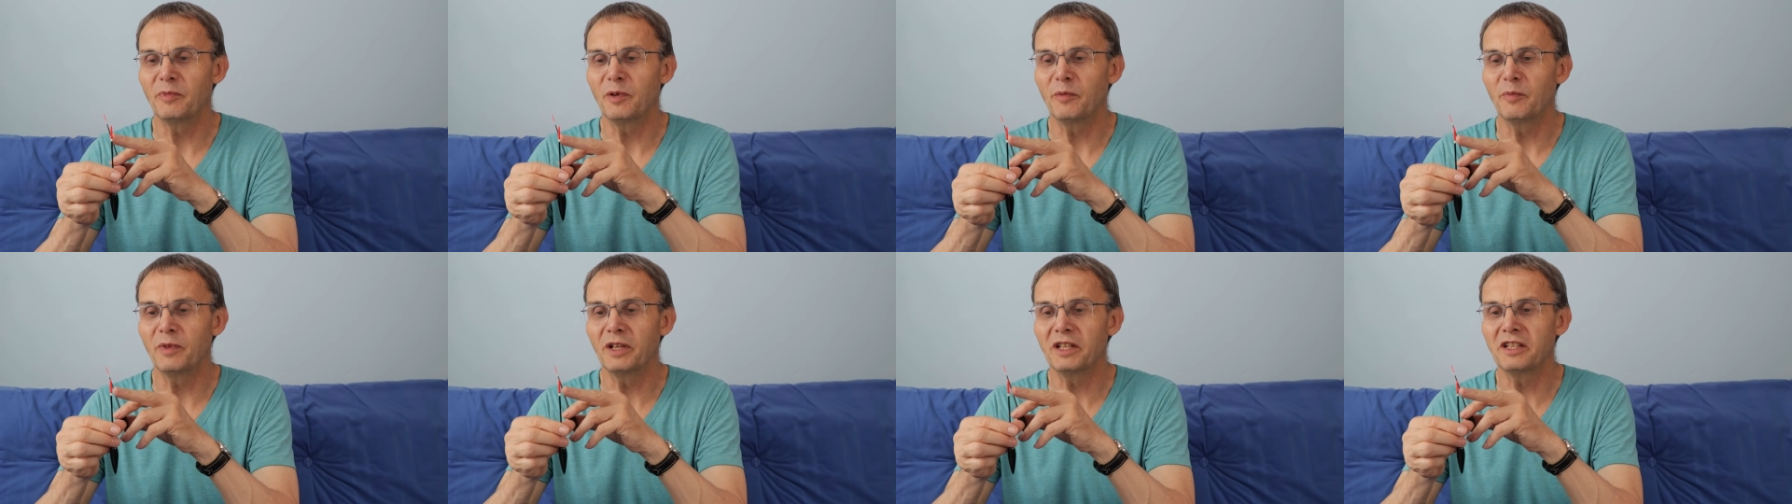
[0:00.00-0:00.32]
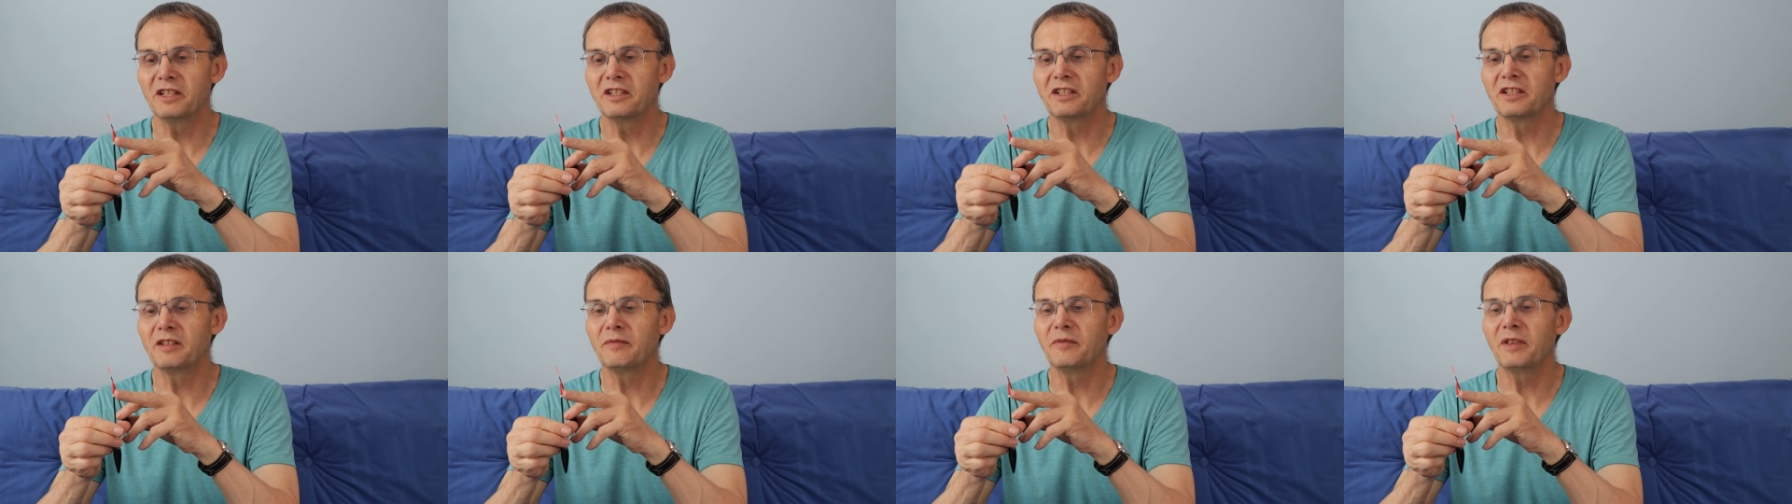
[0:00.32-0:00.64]
but by
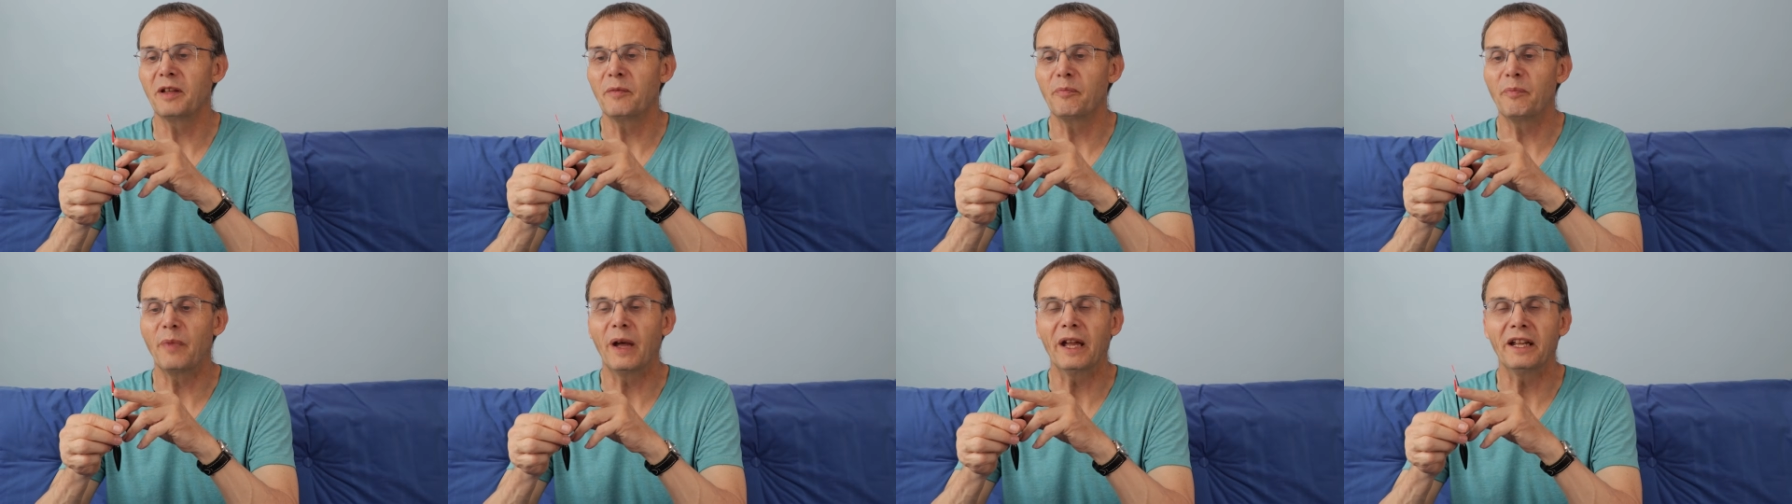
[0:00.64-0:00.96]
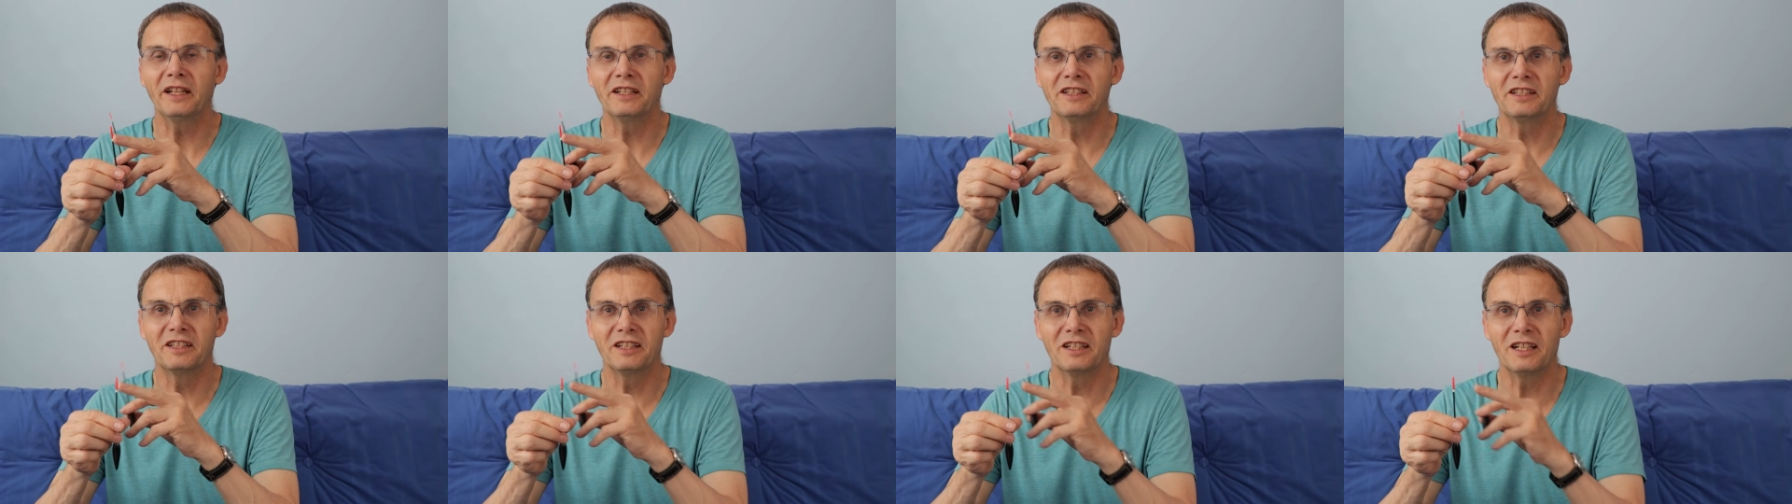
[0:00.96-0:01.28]
the time they're
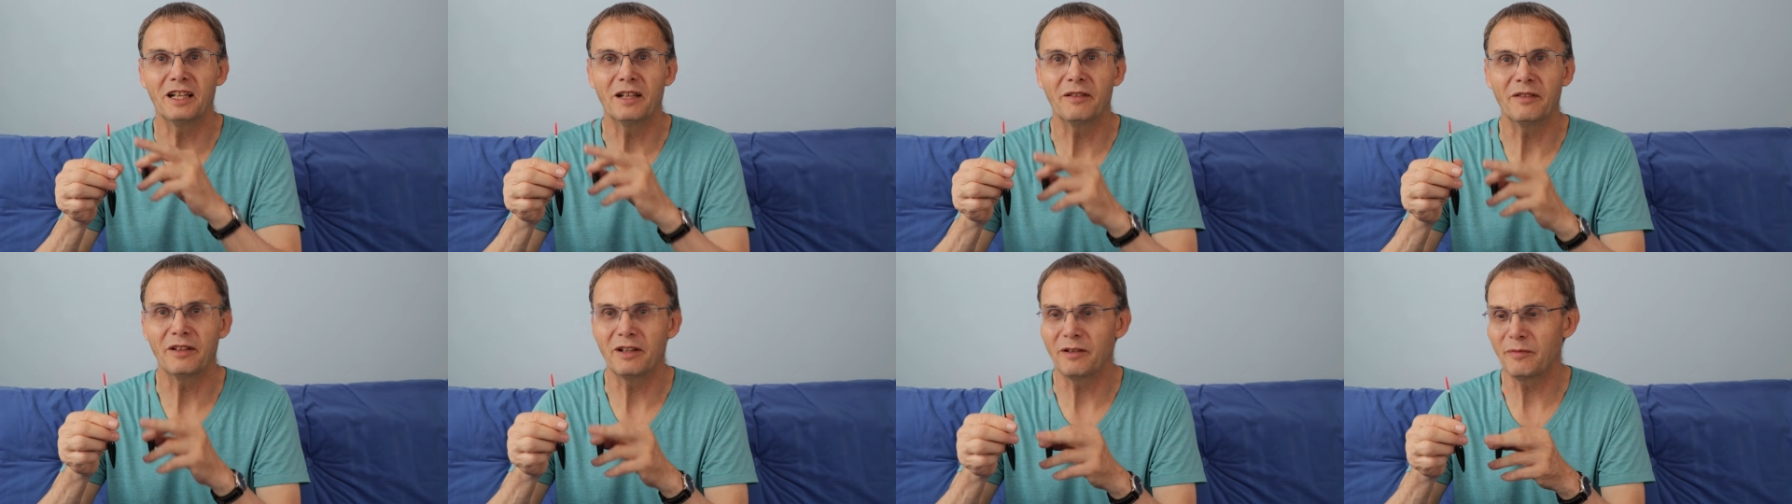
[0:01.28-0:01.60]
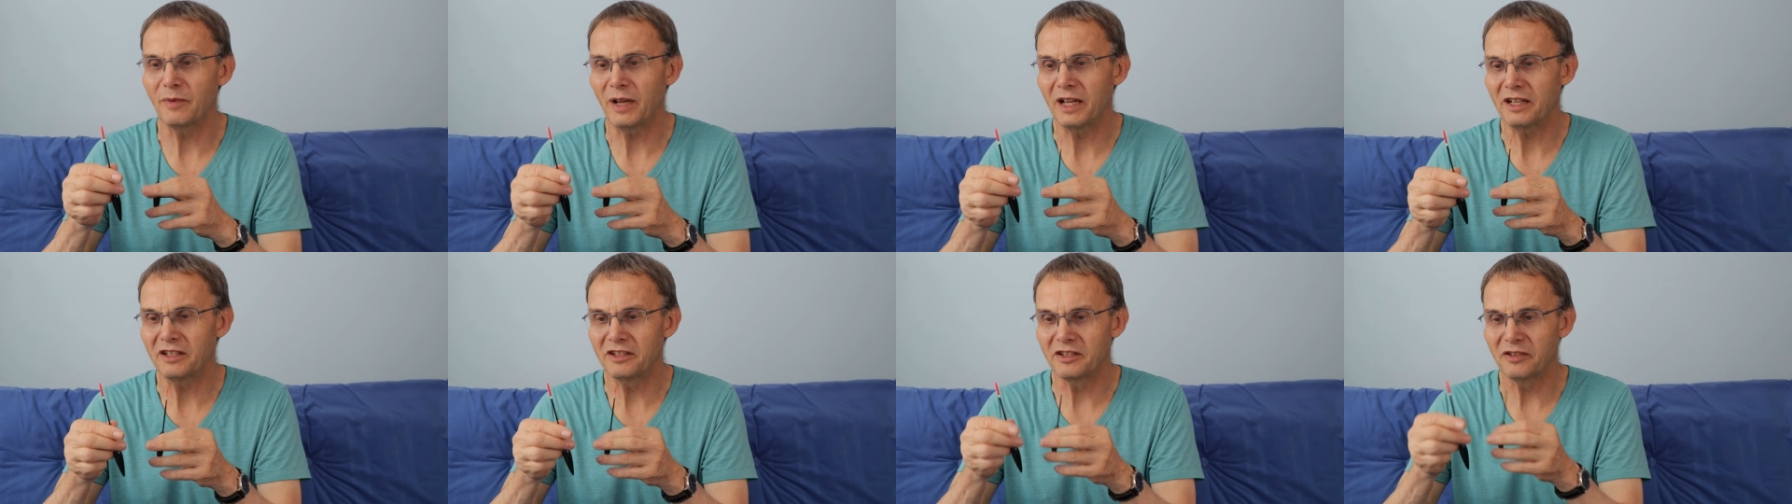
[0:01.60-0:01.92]
painted up, they're about